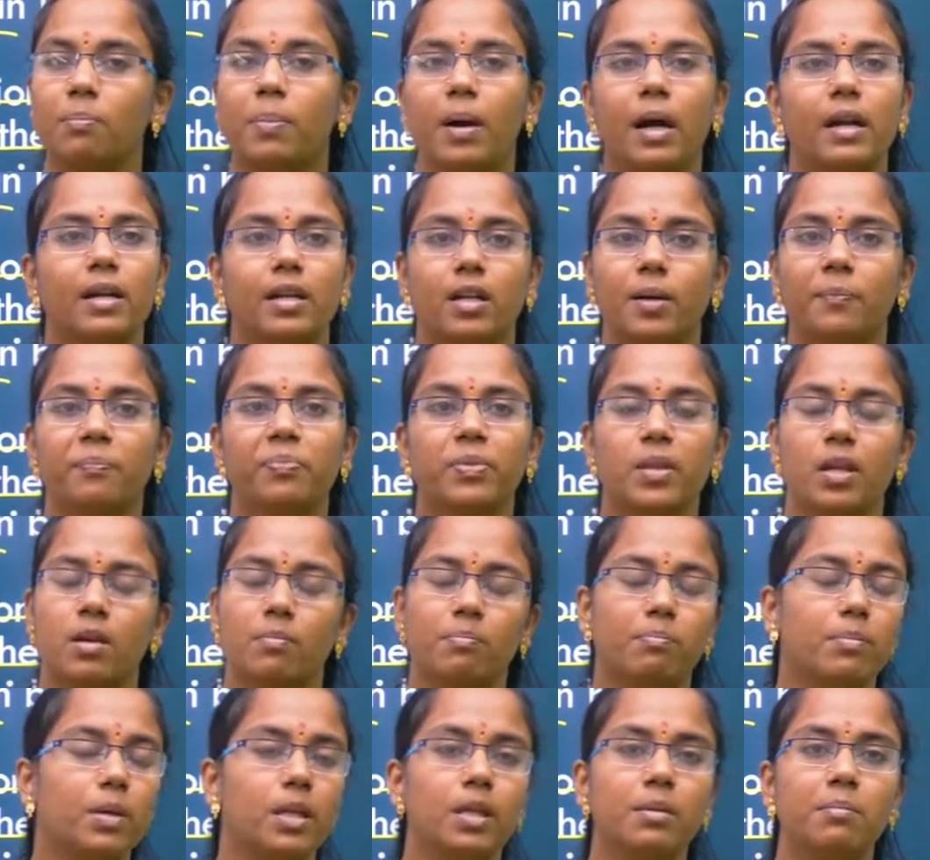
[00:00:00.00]
but
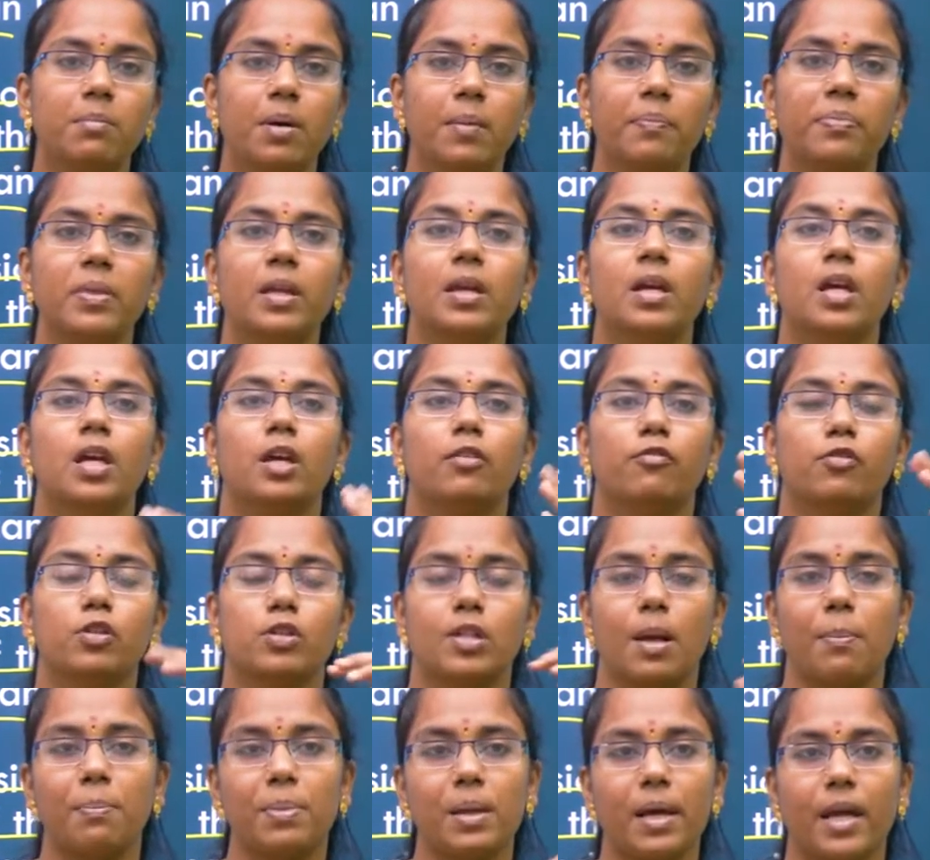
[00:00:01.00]
minimum, if you
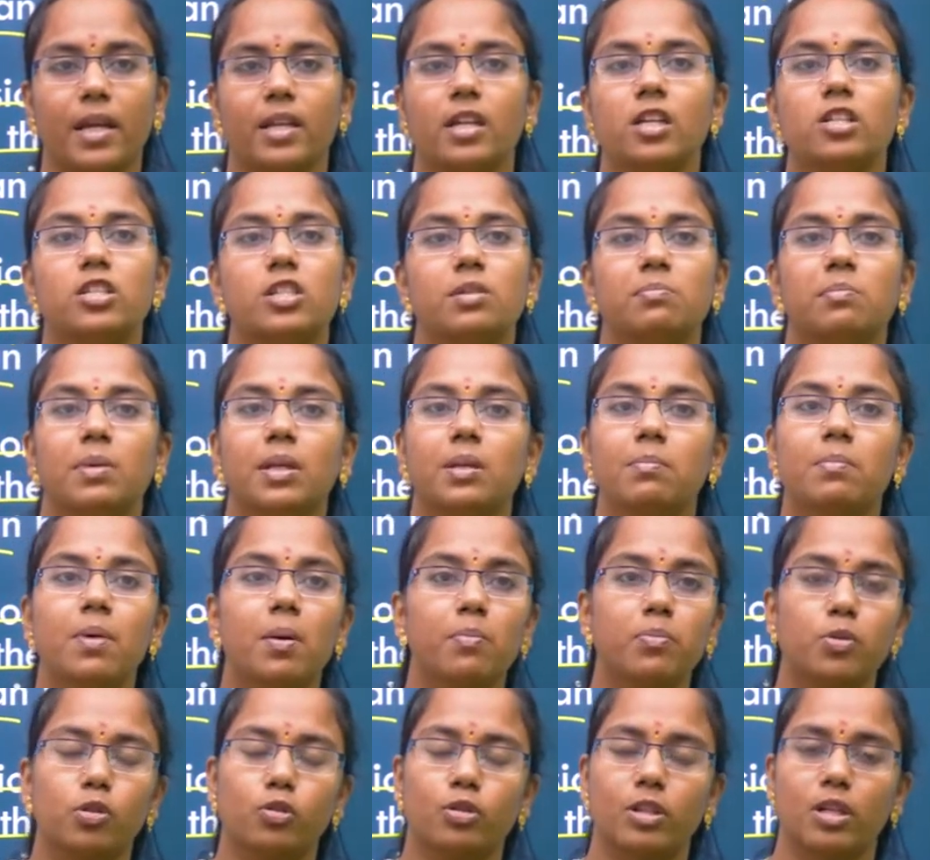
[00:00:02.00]
supply energy
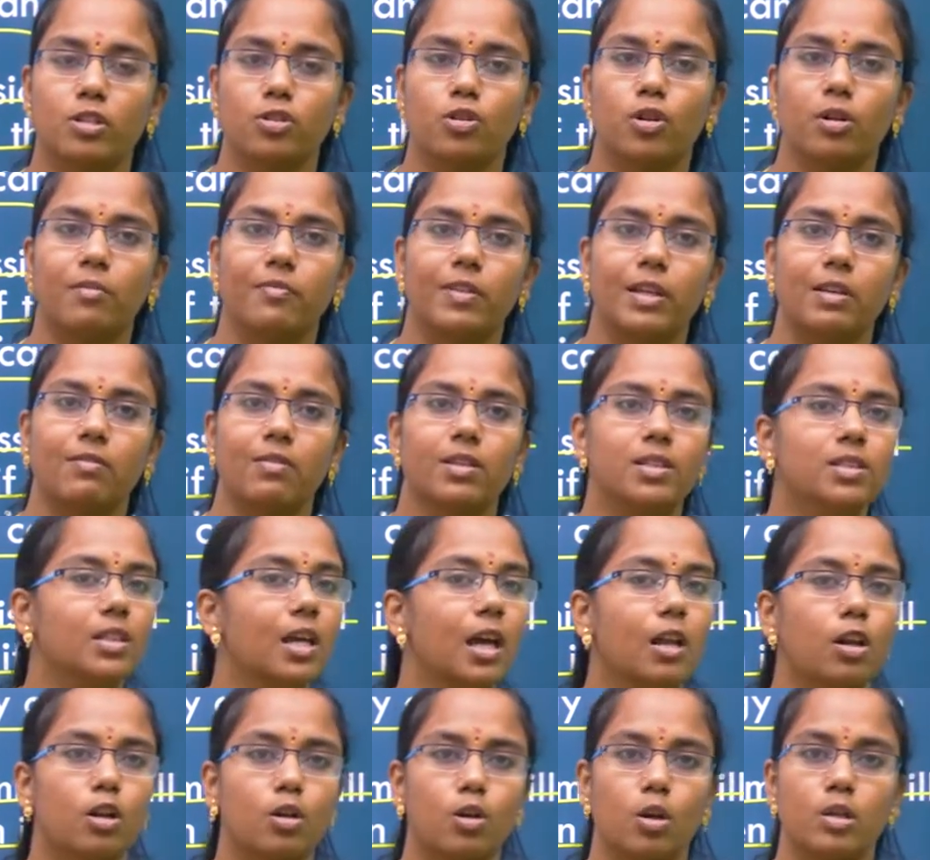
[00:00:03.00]
minimum to threshold frequency,
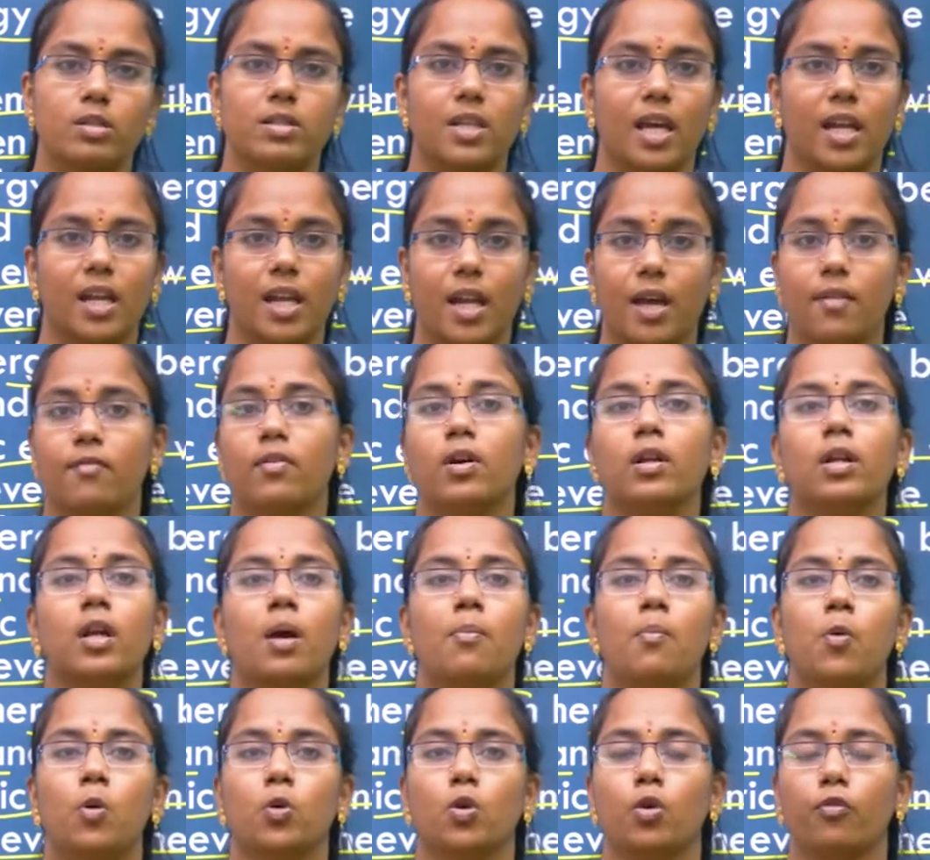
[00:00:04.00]
electrons can never
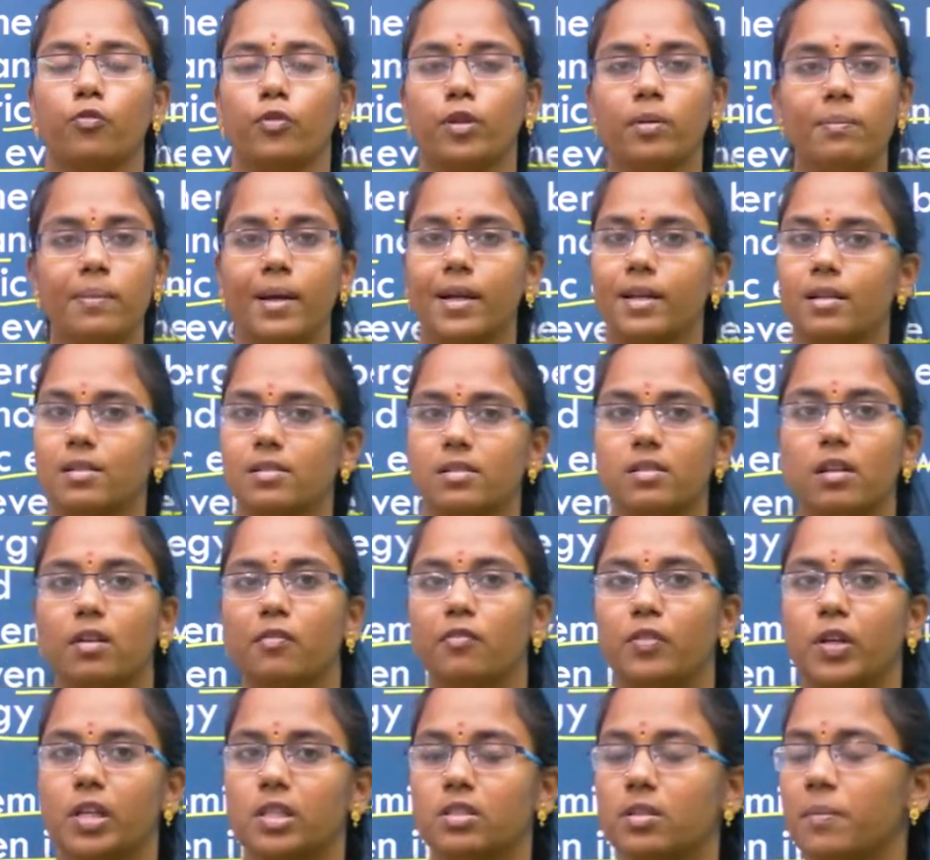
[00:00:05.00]
come out of the metal
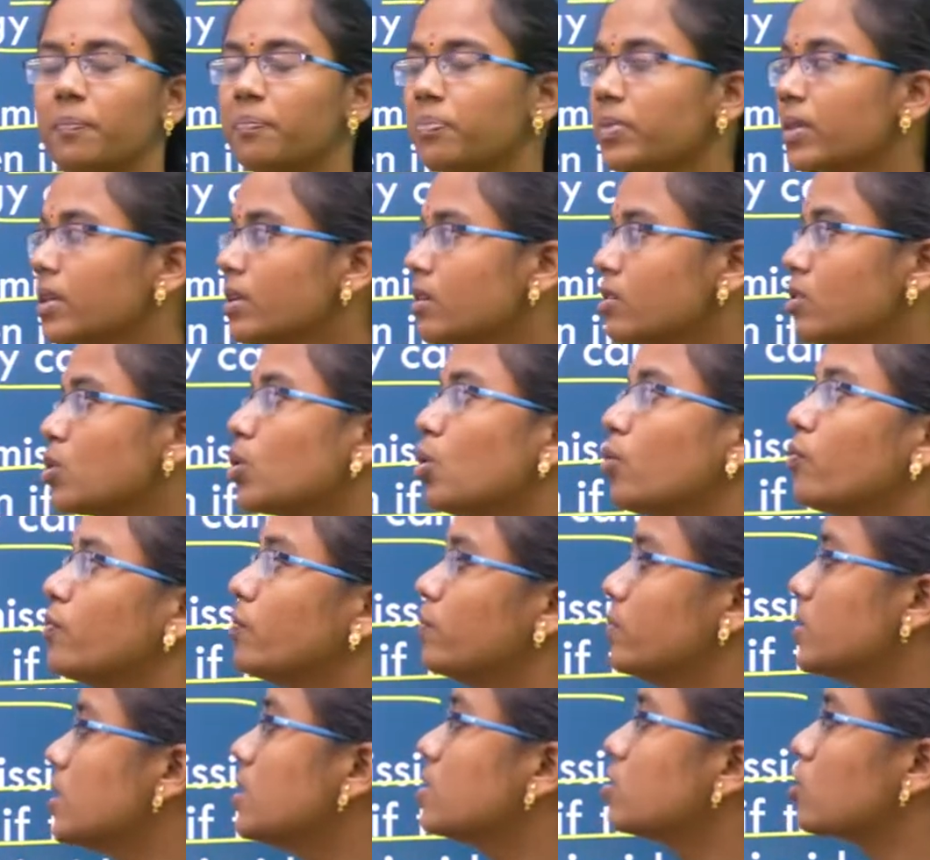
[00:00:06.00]
surface.
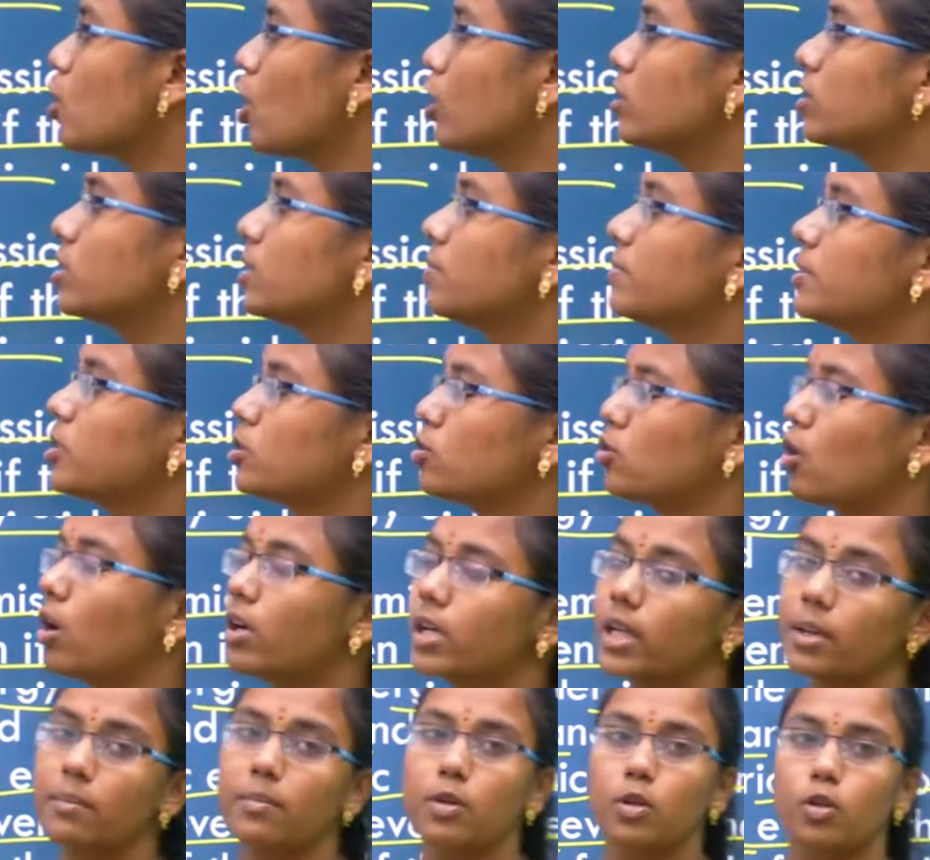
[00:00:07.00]
So this concept is
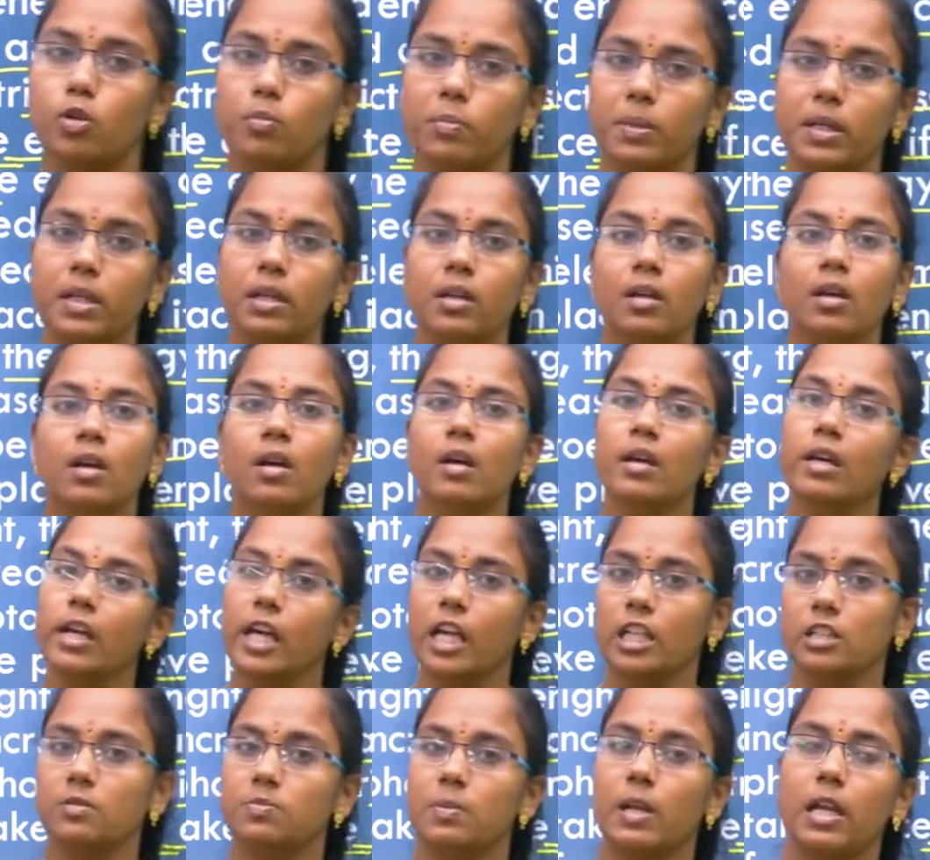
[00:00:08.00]
not able to be
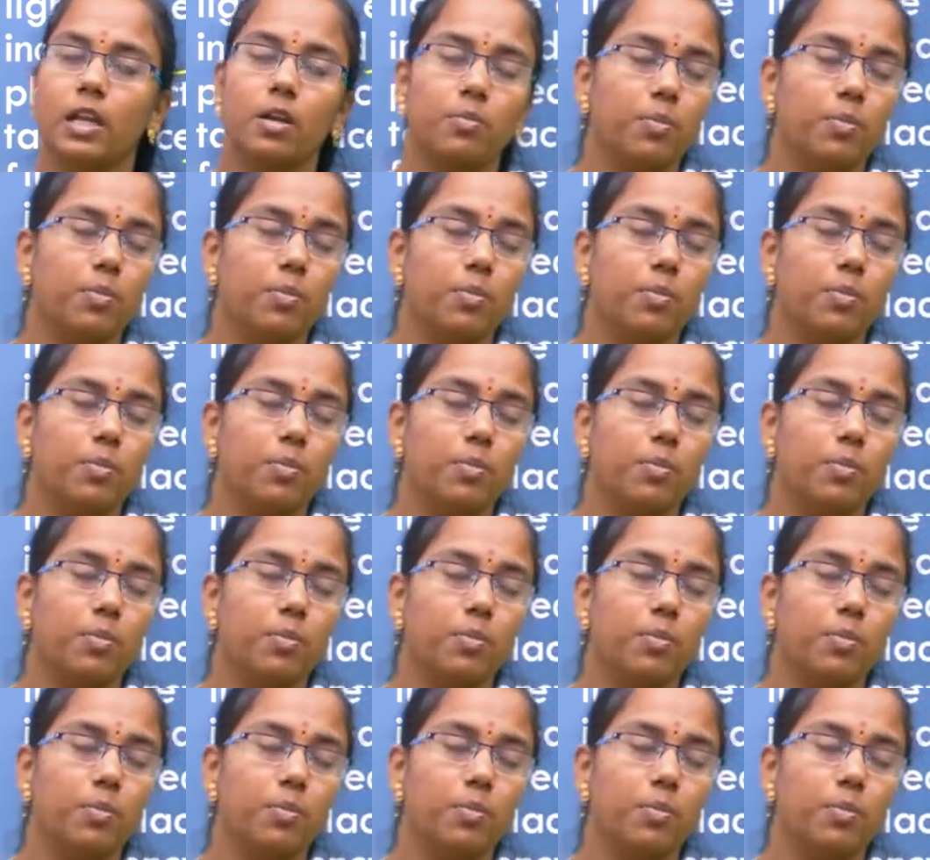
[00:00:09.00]
explained